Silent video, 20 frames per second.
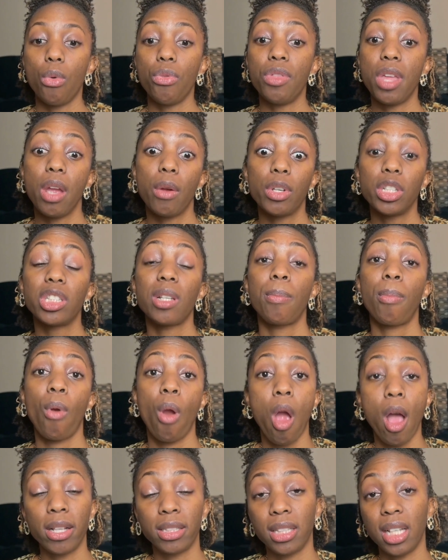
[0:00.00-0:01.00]
there is a
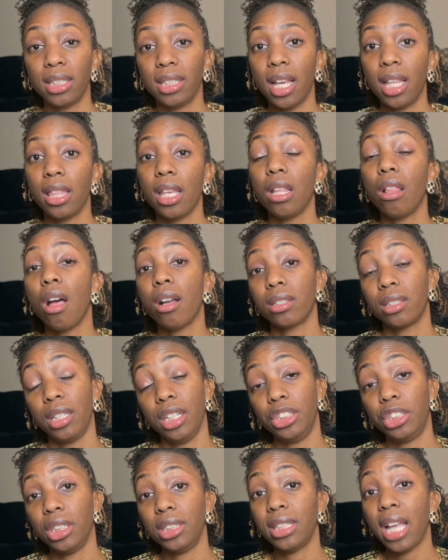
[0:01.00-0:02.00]
process that the
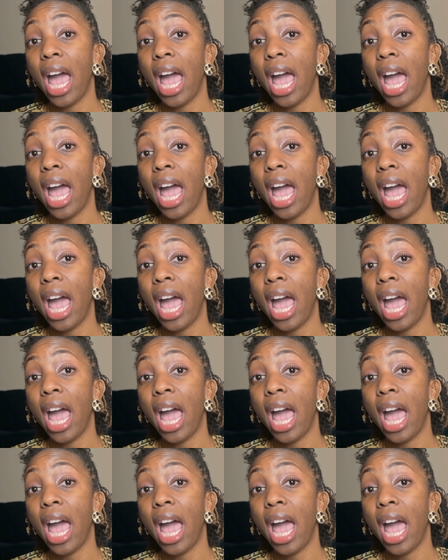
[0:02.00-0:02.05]
locticians